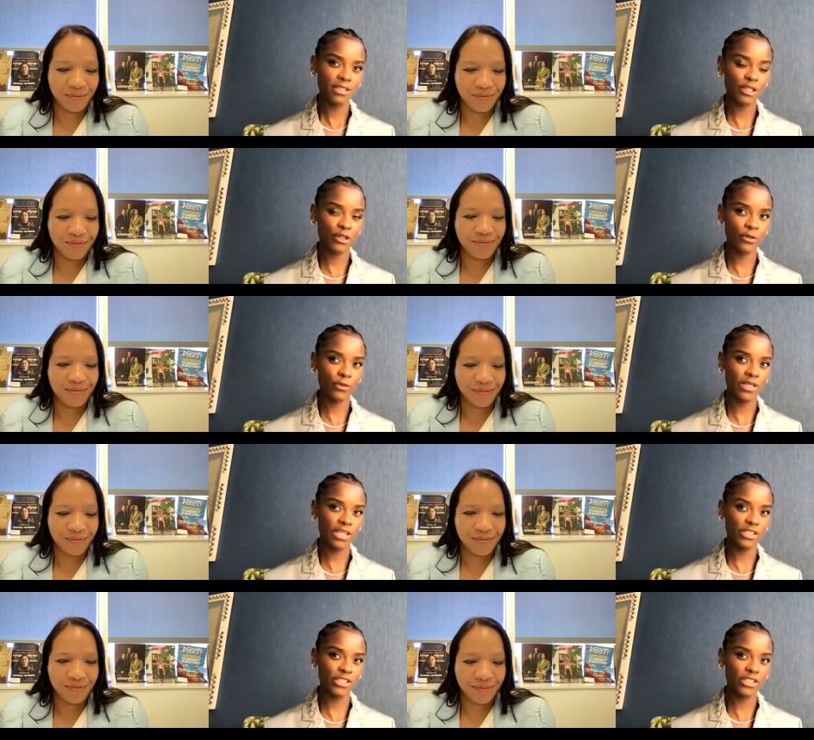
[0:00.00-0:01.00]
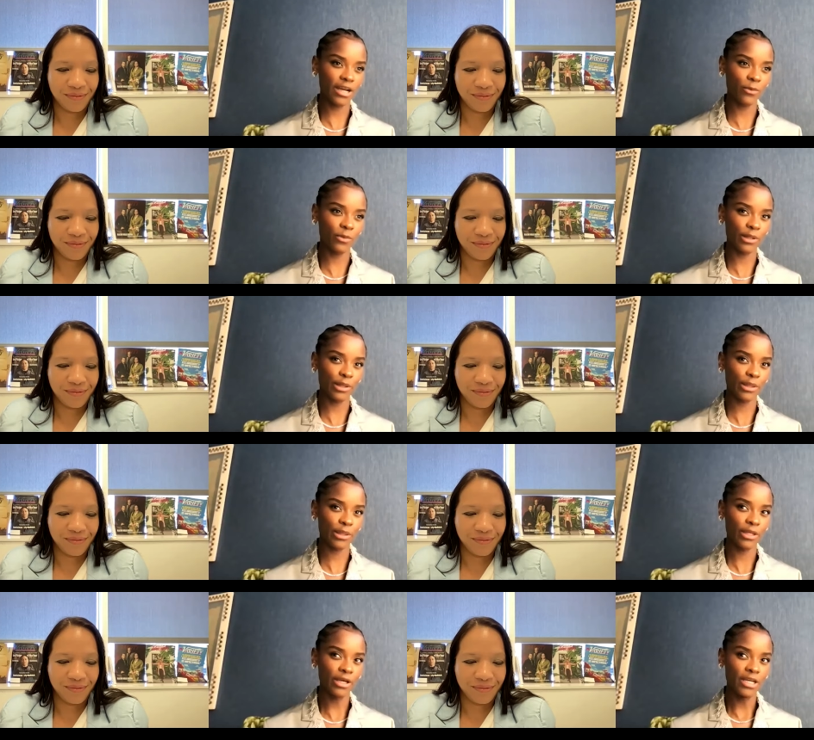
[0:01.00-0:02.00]
Speaker 1: you know, and I tried to do that
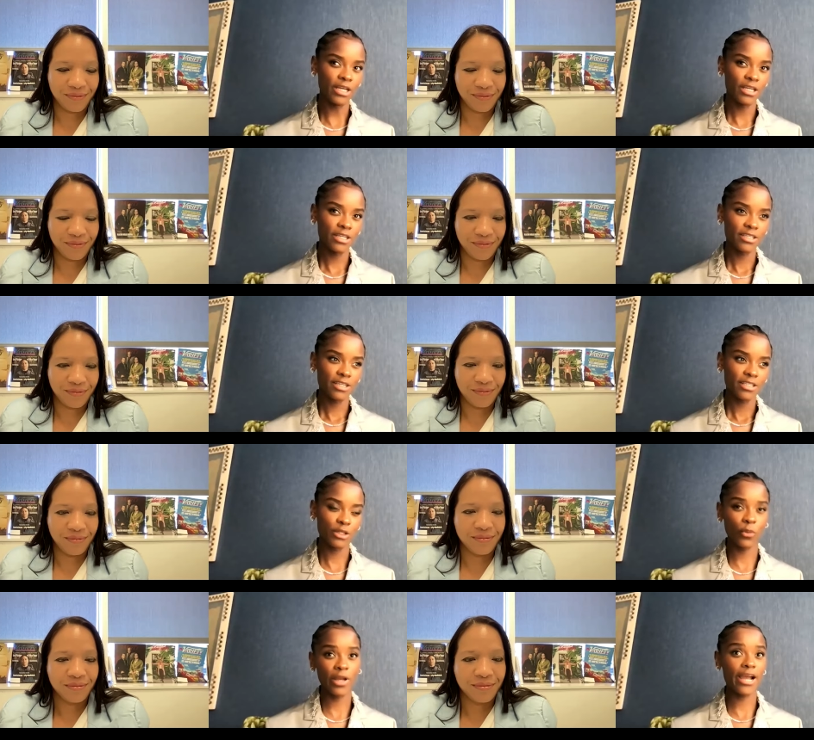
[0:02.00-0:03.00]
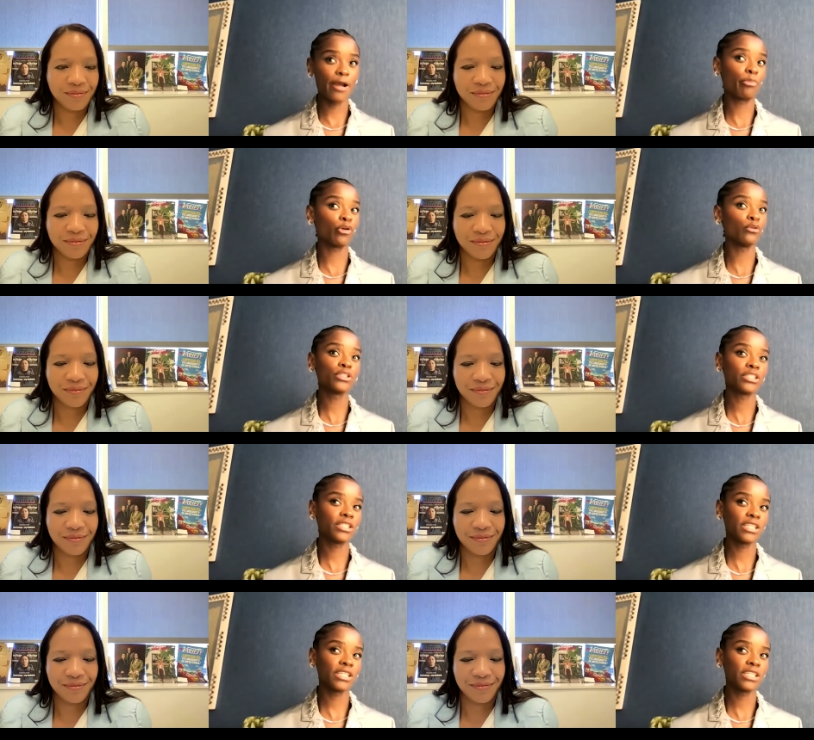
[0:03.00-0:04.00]
with the way I
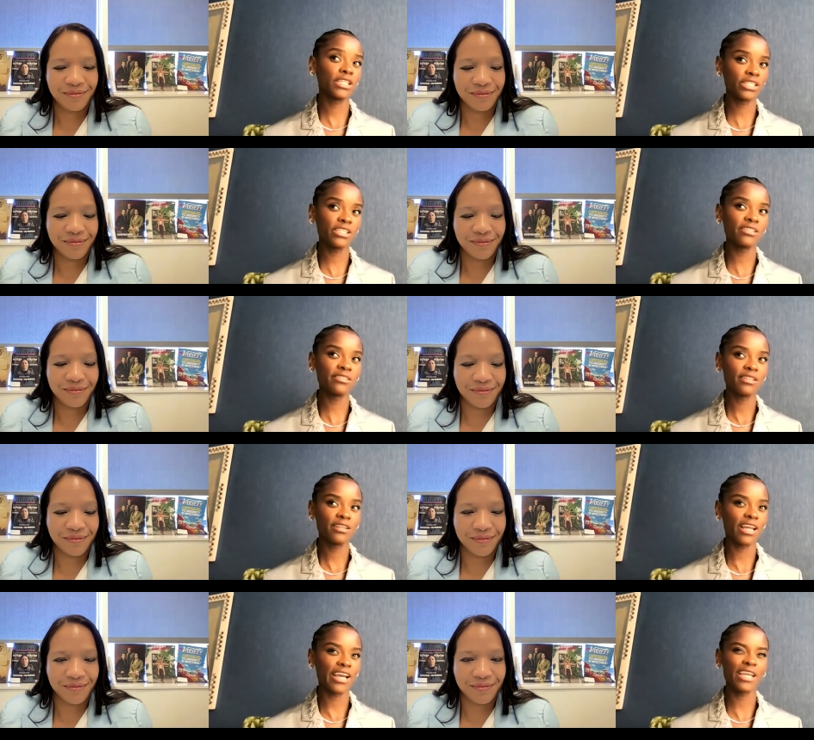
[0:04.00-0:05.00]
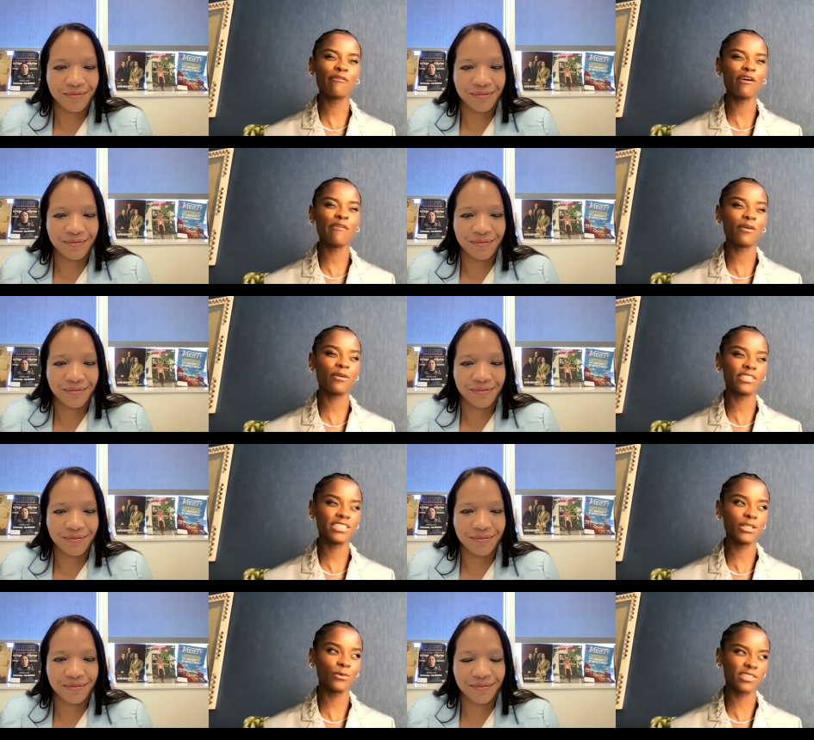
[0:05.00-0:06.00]
approached each scene. Like if I felt a
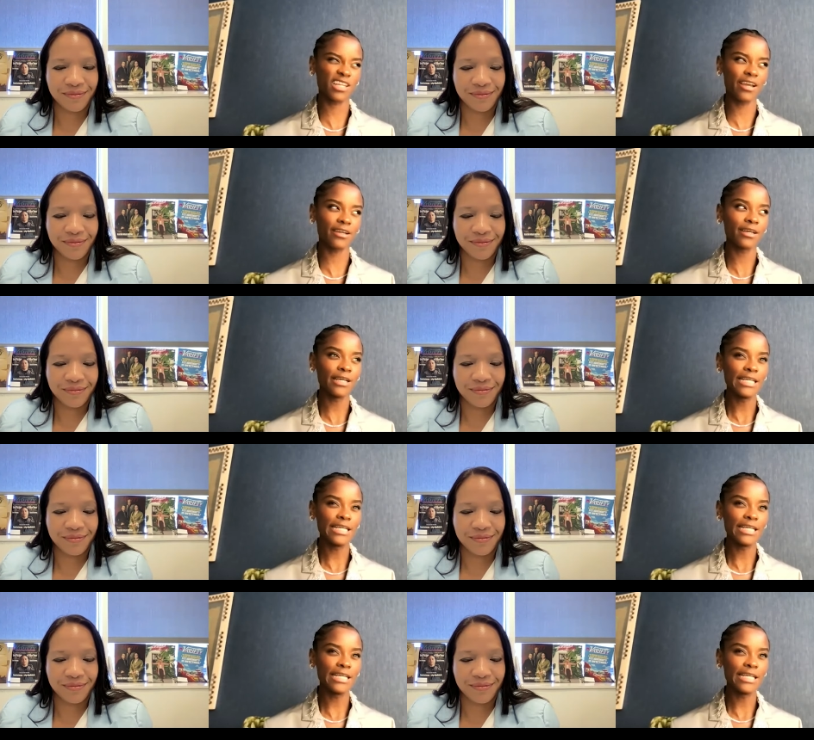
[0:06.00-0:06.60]
scene was like